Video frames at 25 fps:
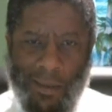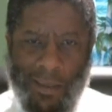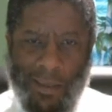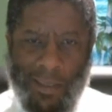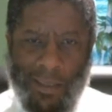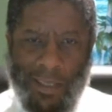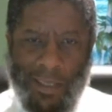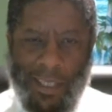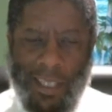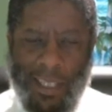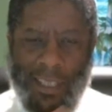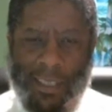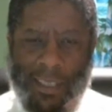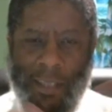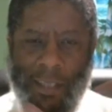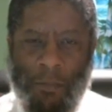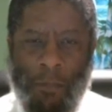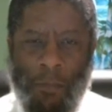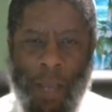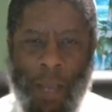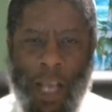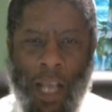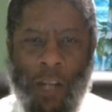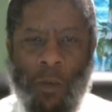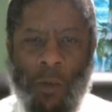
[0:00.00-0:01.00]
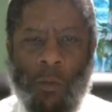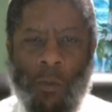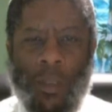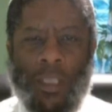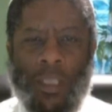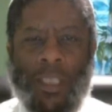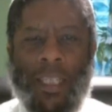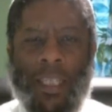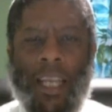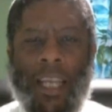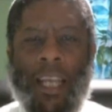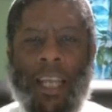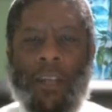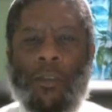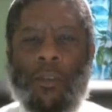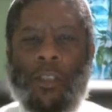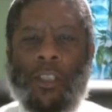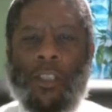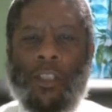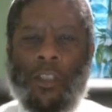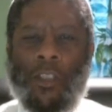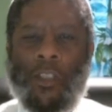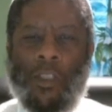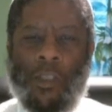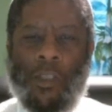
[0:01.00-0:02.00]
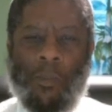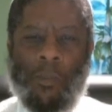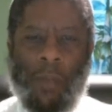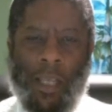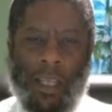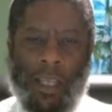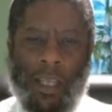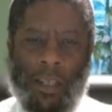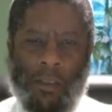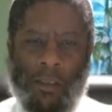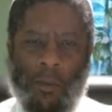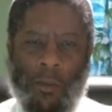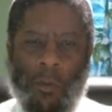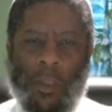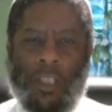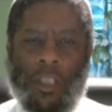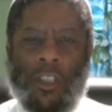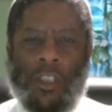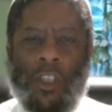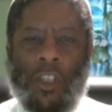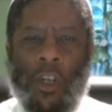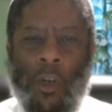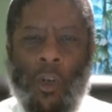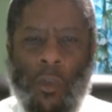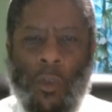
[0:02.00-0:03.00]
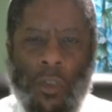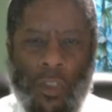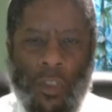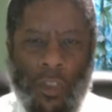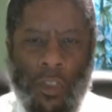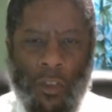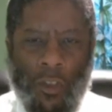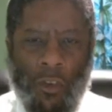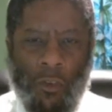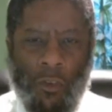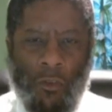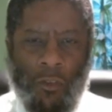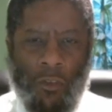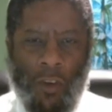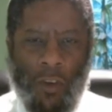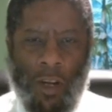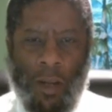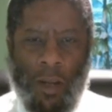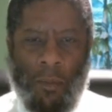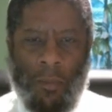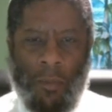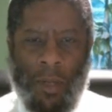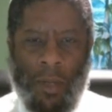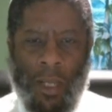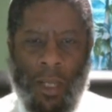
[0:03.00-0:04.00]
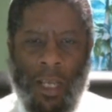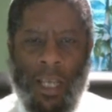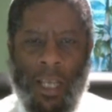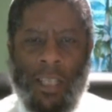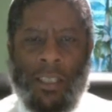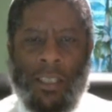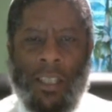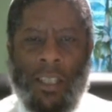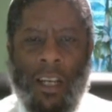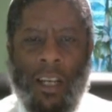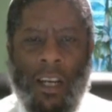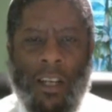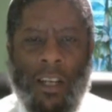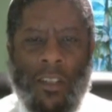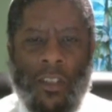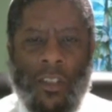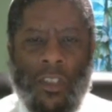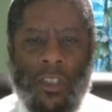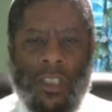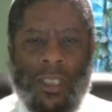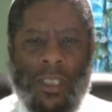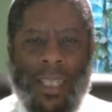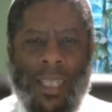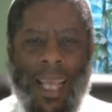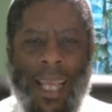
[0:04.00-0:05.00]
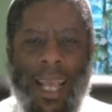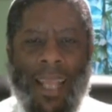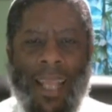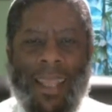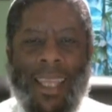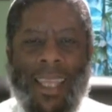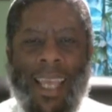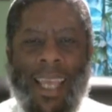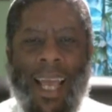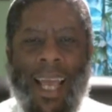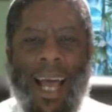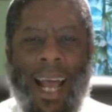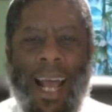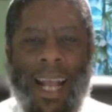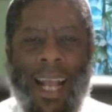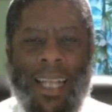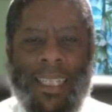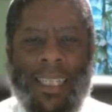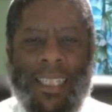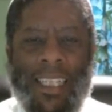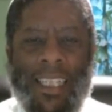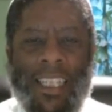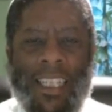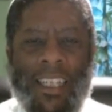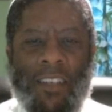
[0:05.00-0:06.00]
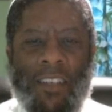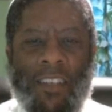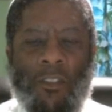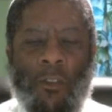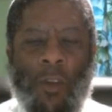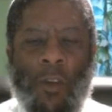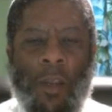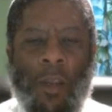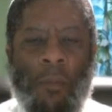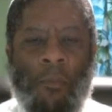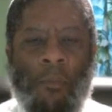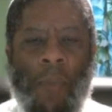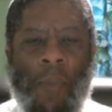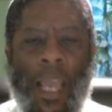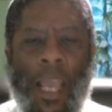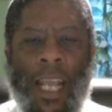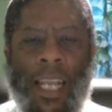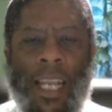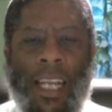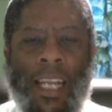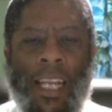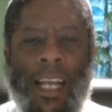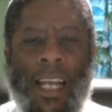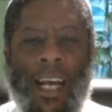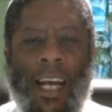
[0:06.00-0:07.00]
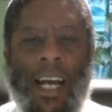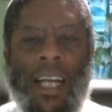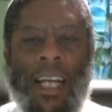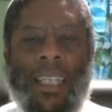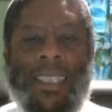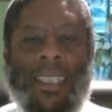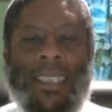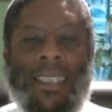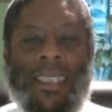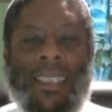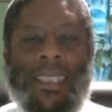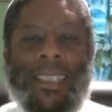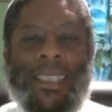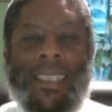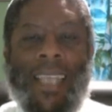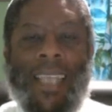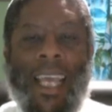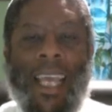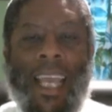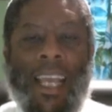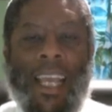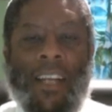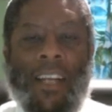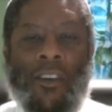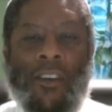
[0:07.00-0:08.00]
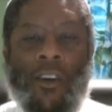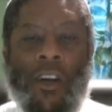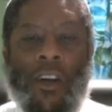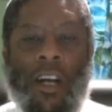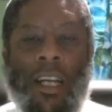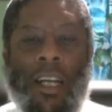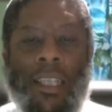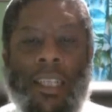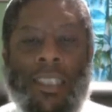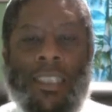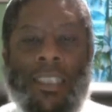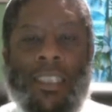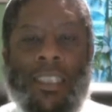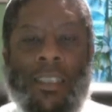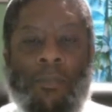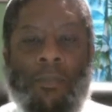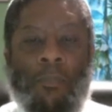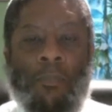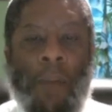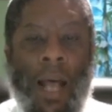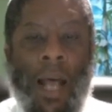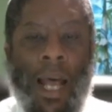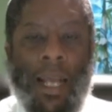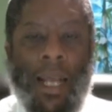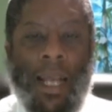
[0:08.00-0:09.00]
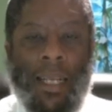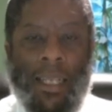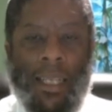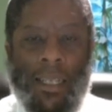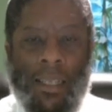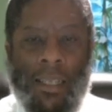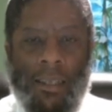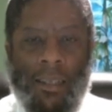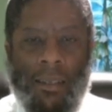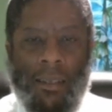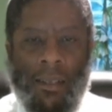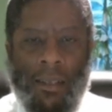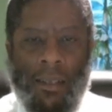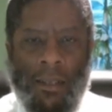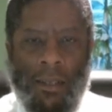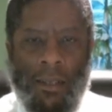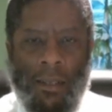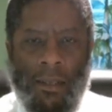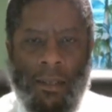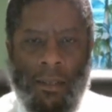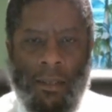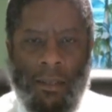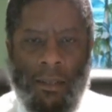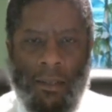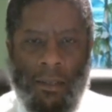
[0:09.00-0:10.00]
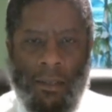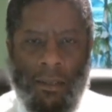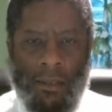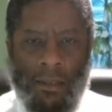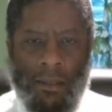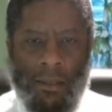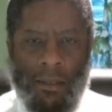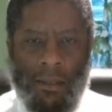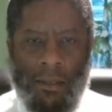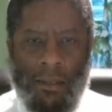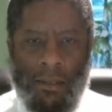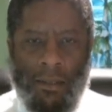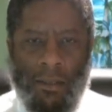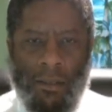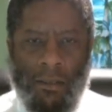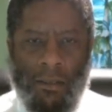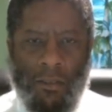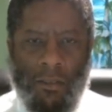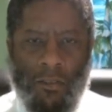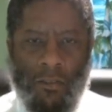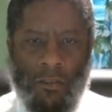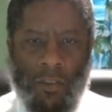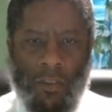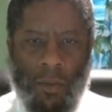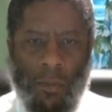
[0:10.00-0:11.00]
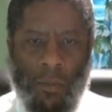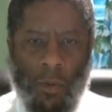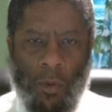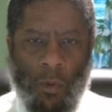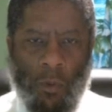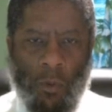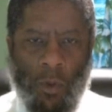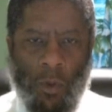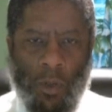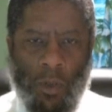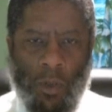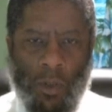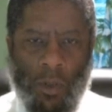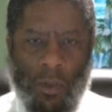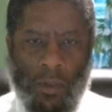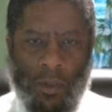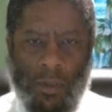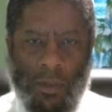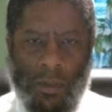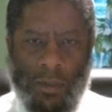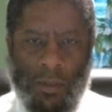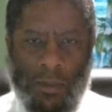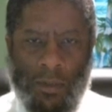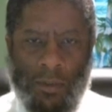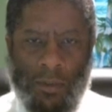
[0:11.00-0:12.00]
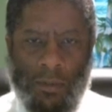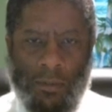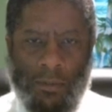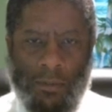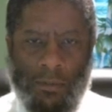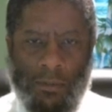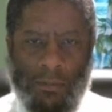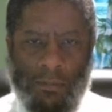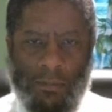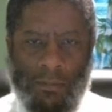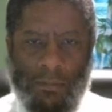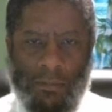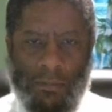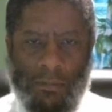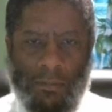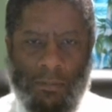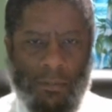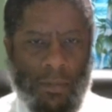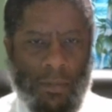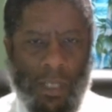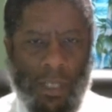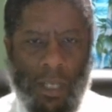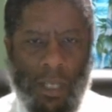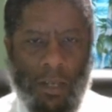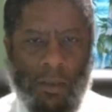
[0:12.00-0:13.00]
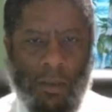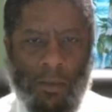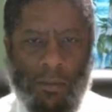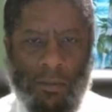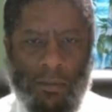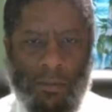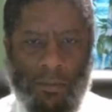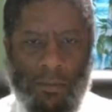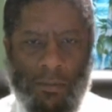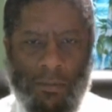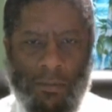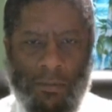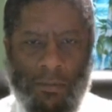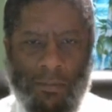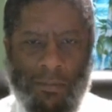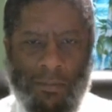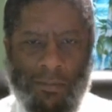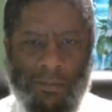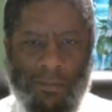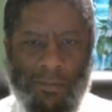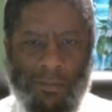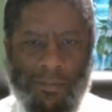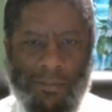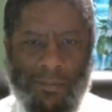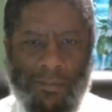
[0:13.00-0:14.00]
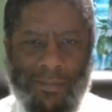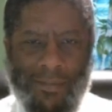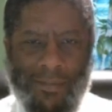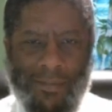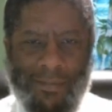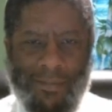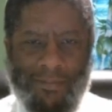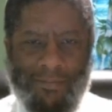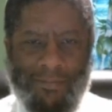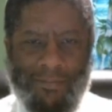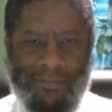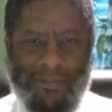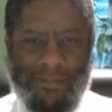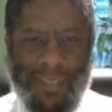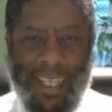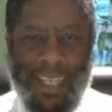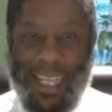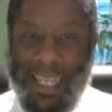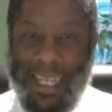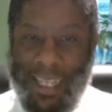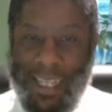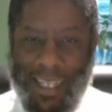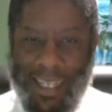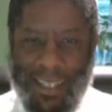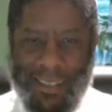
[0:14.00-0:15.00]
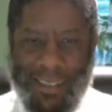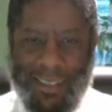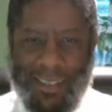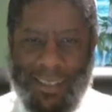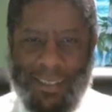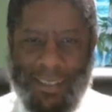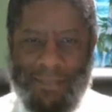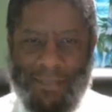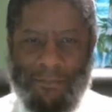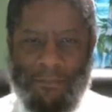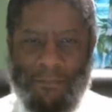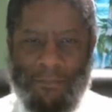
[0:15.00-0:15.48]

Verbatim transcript: Does it matter which language you speak or which culture you're from to understand the idea of remaining unstained or unspotted from the world? No, it doesn't.